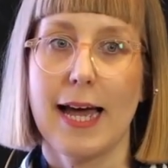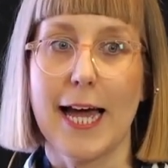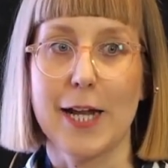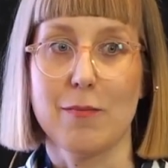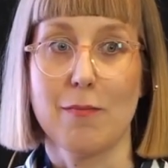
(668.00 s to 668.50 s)

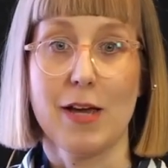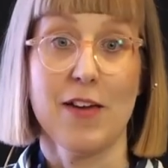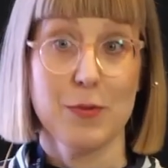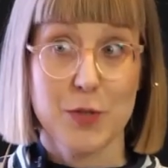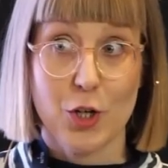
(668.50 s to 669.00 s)
And
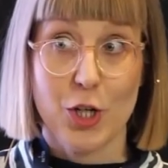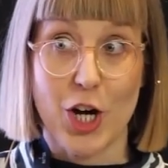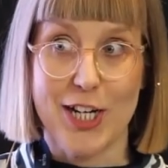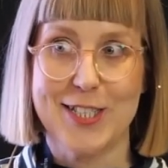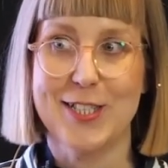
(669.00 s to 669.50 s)
if I'm totally
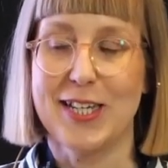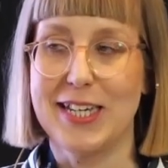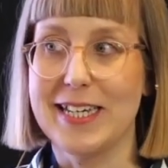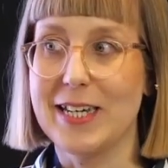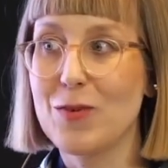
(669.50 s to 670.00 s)
honest,
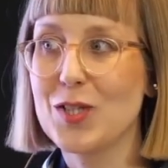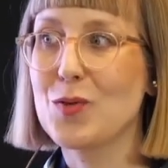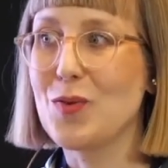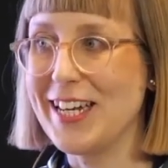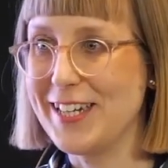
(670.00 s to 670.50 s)
it was
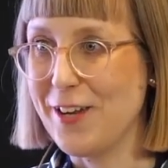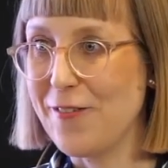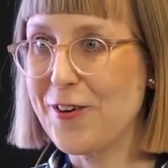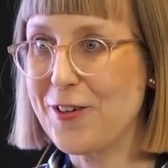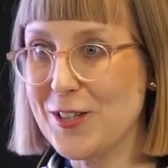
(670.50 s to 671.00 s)
quite
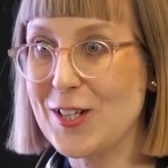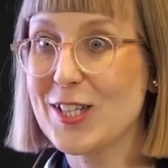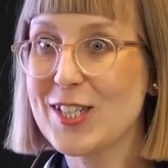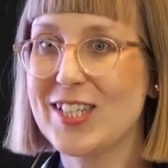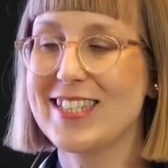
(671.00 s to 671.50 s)

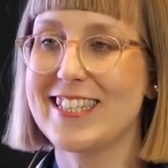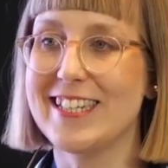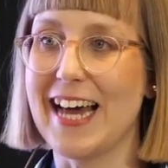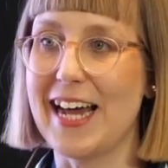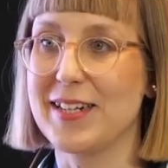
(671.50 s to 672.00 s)
difficult to
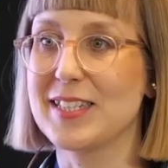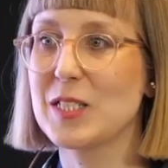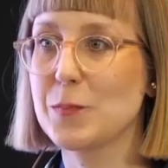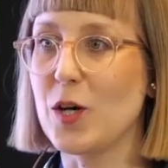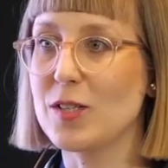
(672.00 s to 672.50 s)
then
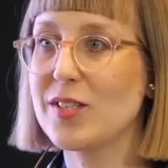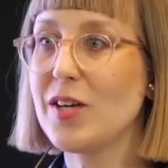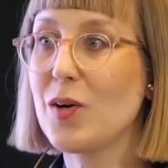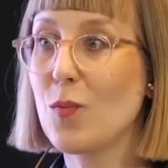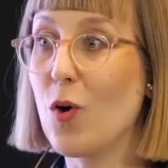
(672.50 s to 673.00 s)
spot
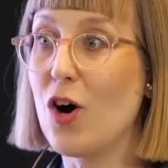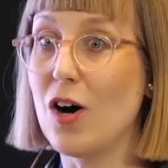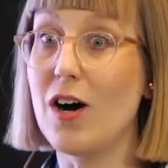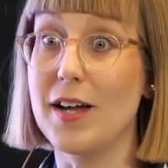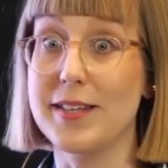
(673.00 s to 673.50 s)
what
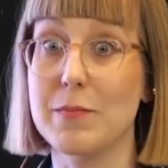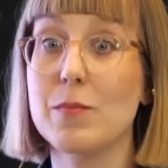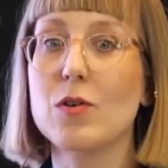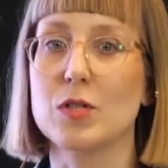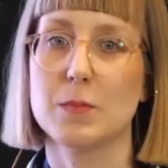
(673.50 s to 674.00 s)
are the
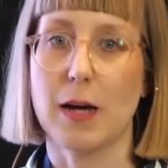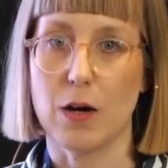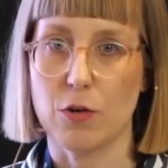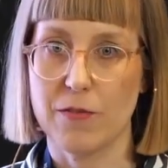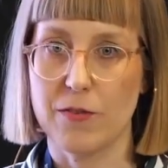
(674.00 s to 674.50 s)
most
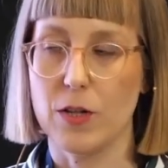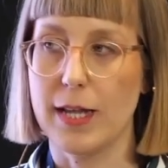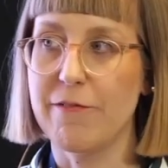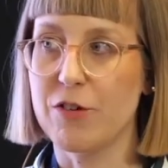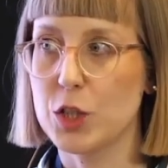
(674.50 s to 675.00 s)
powerful
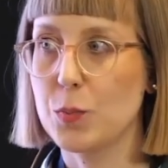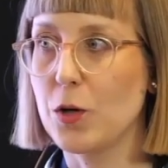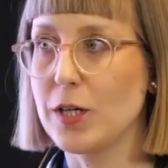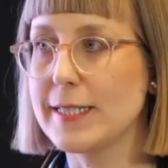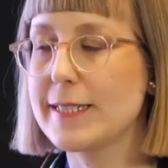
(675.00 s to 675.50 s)
leverage
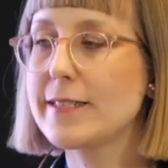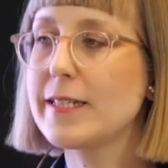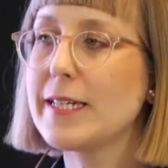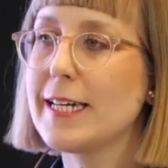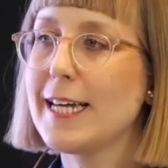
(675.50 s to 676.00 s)
points.
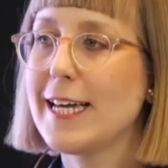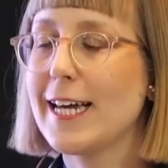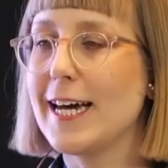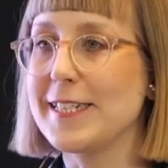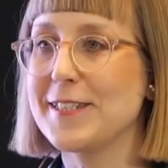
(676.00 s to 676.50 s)

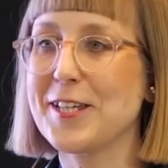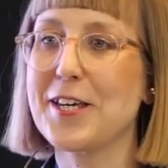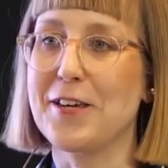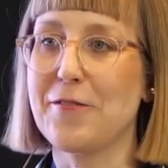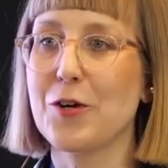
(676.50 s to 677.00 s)
I think
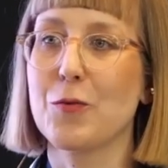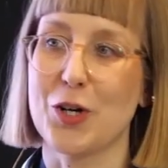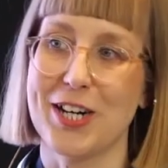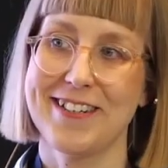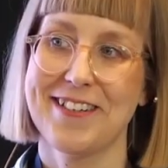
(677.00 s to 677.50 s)
if you
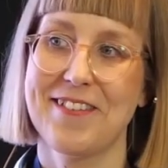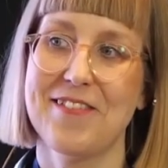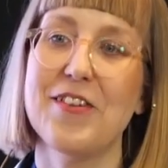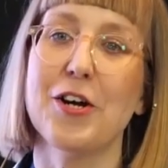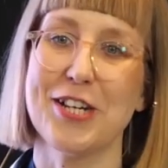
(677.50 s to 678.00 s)
were
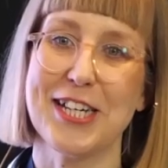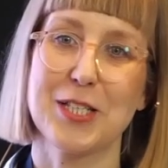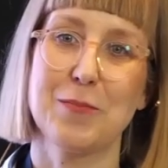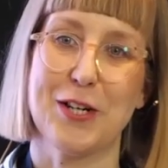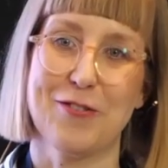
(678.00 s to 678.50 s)
very
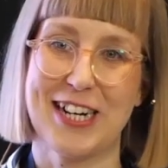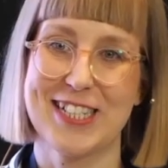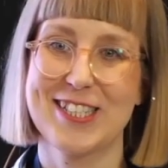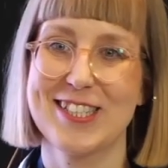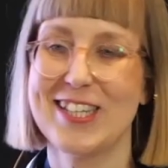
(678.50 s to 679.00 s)

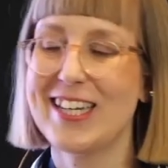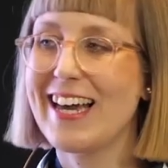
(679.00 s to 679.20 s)
experienced